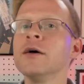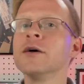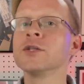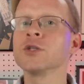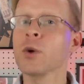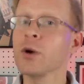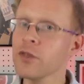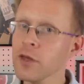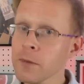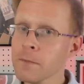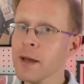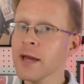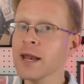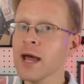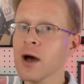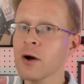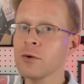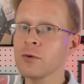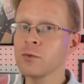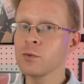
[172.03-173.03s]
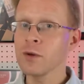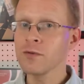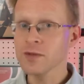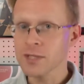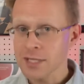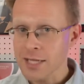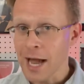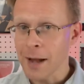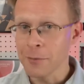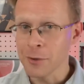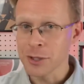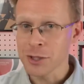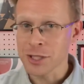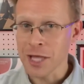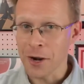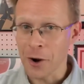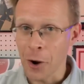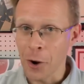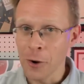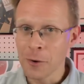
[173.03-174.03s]
So I think by now we've established
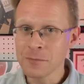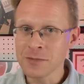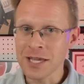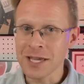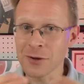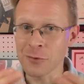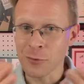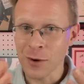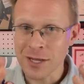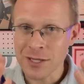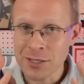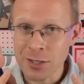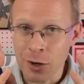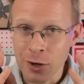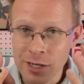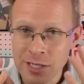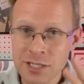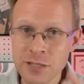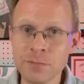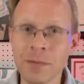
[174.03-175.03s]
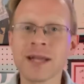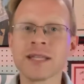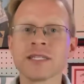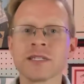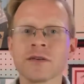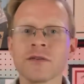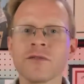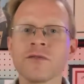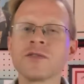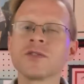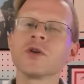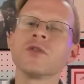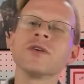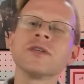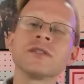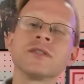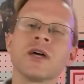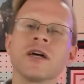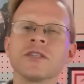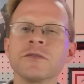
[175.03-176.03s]
that homes and rents are expensive. So
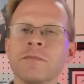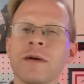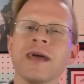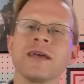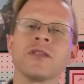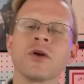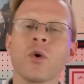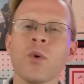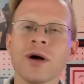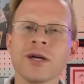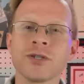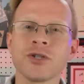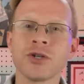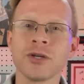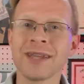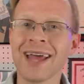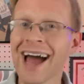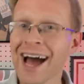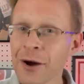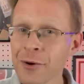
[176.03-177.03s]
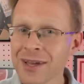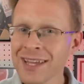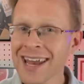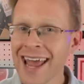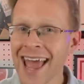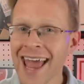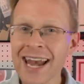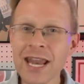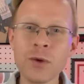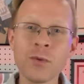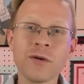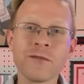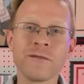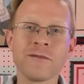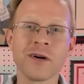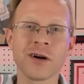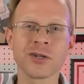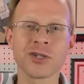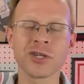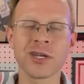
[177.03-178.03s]
this does beg the question, how can anyone
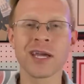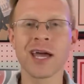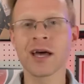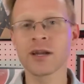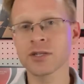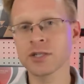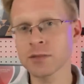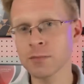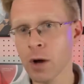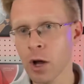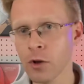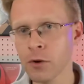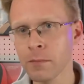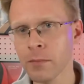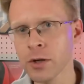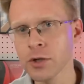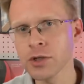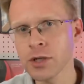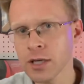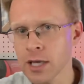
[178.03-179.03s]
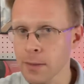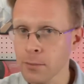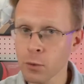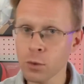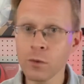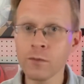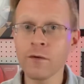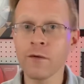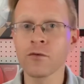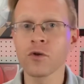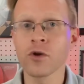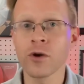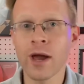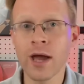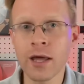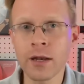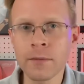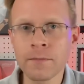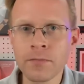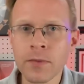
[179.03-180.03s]
functioning on a smaller budget keep a roof over their
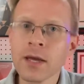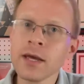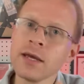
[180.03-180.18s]
head?